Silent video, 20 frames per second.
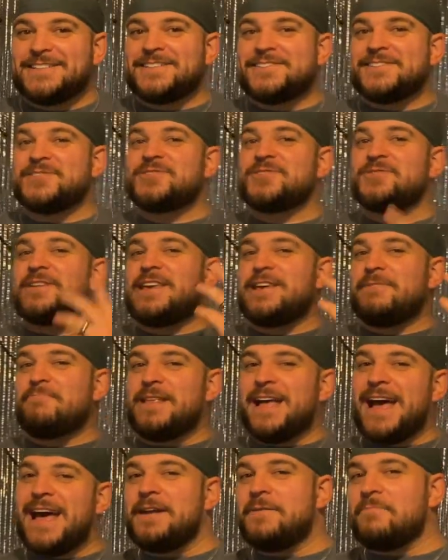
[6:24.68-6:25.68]
So keep
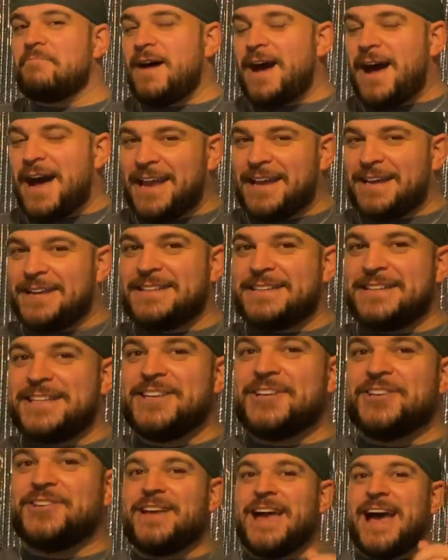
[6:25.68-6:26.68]
that in mind.
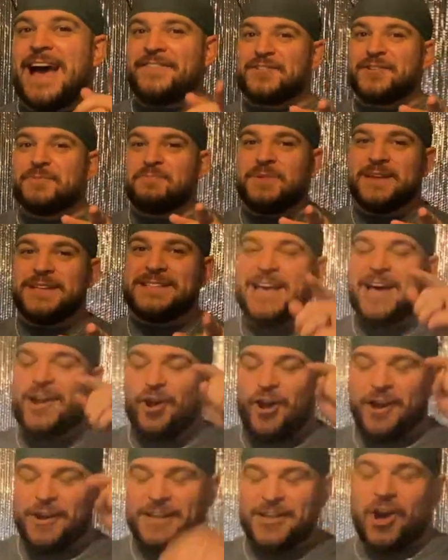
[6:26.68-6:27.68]
You have to be dead
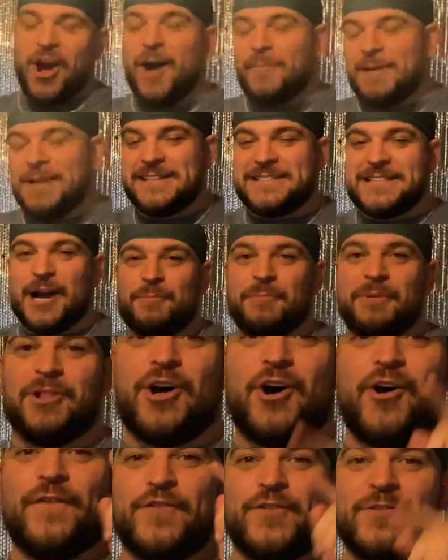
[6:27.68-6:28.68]
on. Comment down
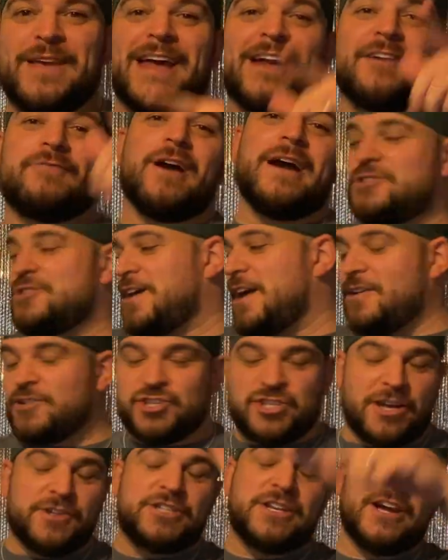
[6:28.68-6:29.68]
below if you get it right. I'll
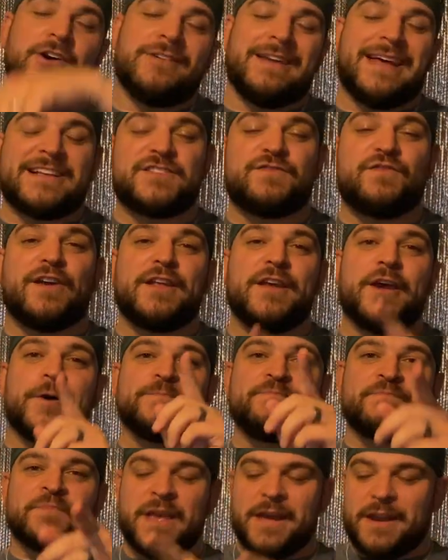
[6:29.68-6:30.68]
shout you out next video
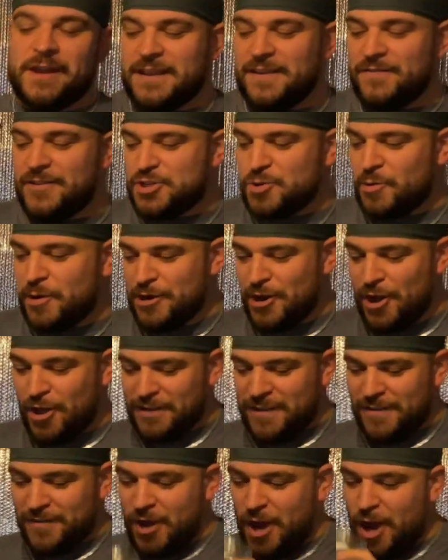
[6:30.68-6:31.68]
and I'll give you a $20
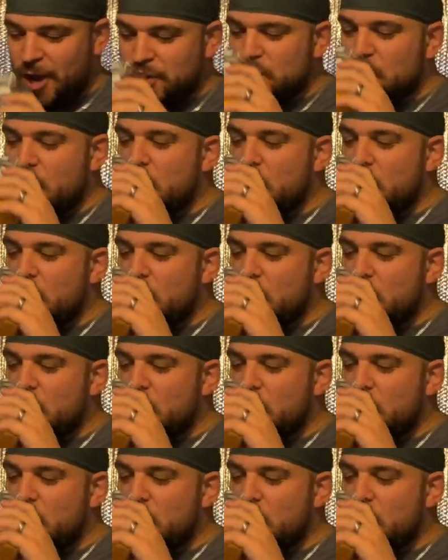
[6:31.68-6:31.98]
gift card.